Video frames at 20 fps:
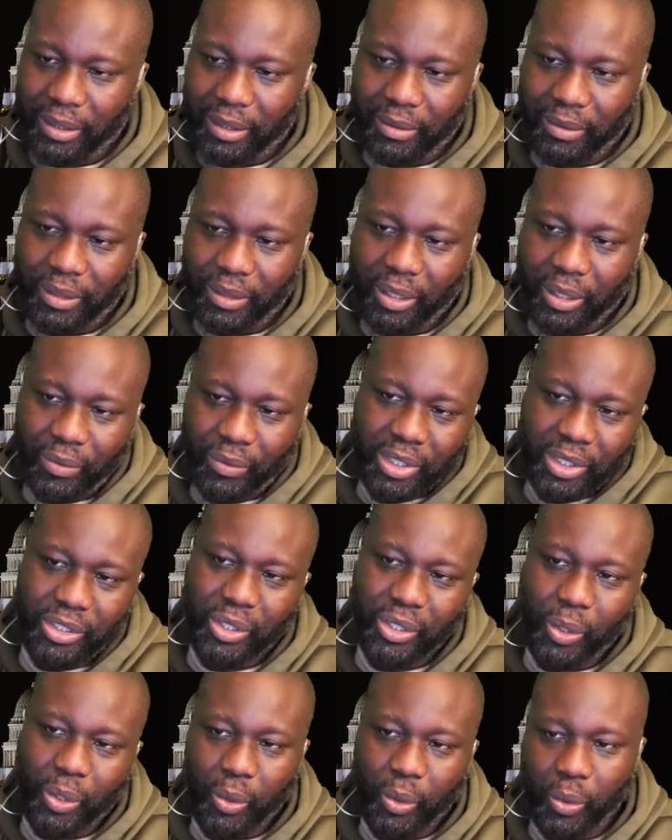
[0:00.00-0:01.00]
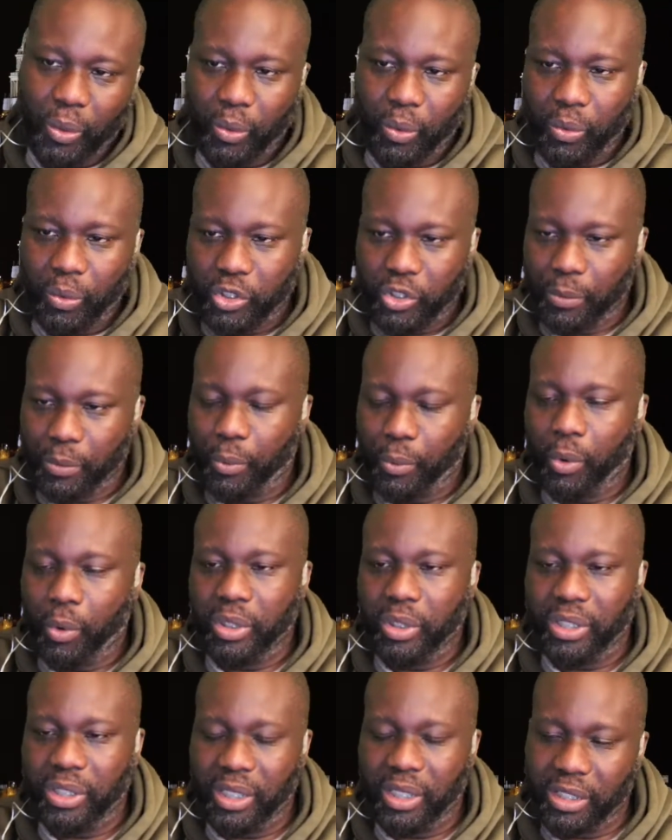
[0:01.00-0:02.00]
there is no support
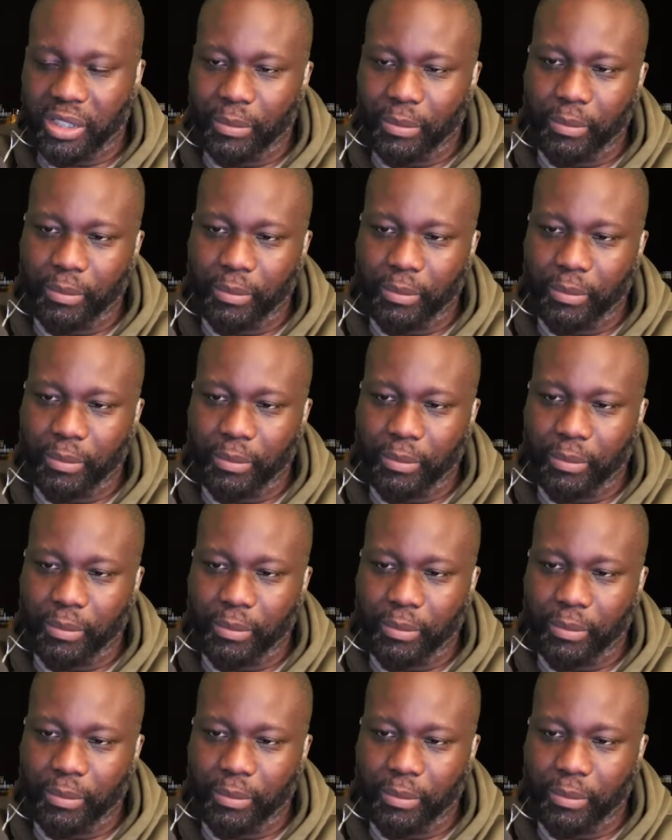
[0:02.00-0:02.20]
system.